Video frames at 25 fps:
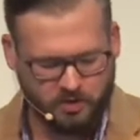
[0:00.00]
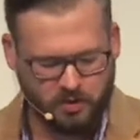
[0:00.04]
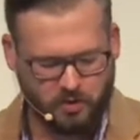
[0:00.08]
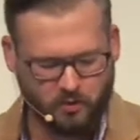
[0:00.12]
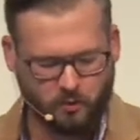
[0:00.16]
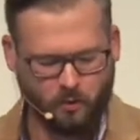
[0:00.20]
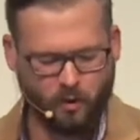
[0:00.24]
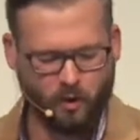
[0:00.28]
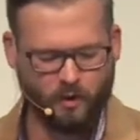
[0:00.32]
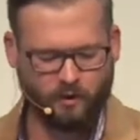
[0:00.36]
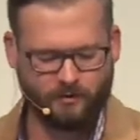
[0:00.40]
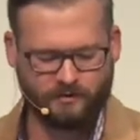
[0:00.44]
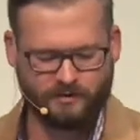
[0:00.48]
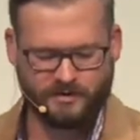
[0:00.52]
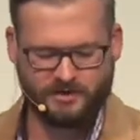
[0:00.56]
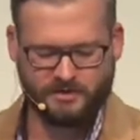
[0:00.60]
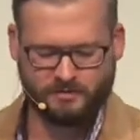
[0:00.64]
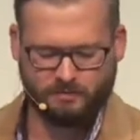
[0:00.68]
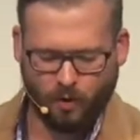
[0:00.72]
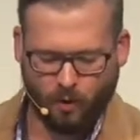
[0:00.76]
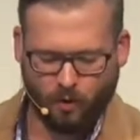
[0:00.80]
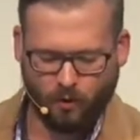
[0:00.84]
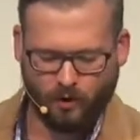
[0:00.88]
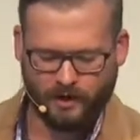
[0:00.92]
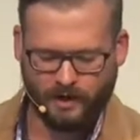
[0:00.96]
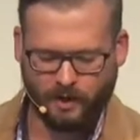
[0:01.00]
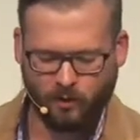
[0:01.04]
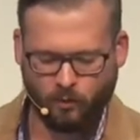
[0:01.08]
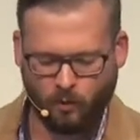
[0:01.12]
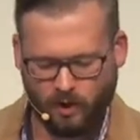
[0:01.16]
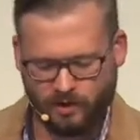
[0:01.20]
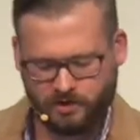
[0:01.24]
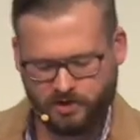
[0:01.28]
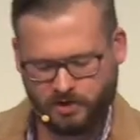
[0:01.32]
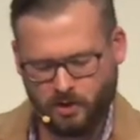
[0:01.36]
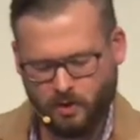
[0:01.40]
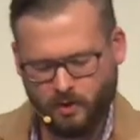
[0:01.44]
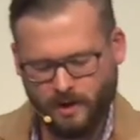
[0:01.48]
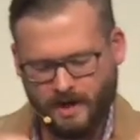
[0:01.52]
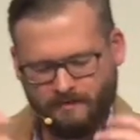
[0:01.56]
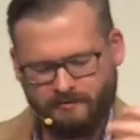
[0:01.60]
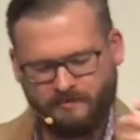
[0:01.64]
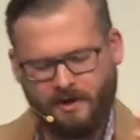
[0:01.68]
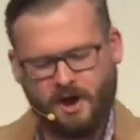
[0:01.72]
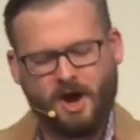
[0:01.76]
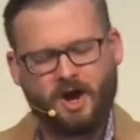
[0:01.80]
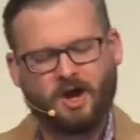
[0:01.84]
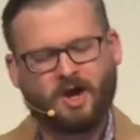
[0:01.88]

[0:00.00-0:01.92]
your word this morning and what you have